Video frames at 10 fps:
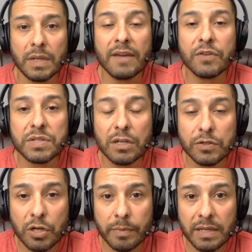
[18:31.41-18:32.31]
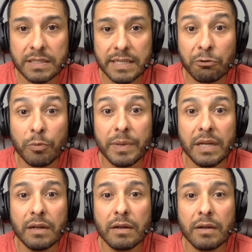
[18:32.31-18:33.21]
If there's a little turbulence, it will
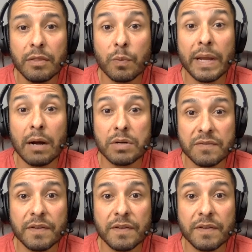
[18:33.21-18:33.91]
be 3 hours and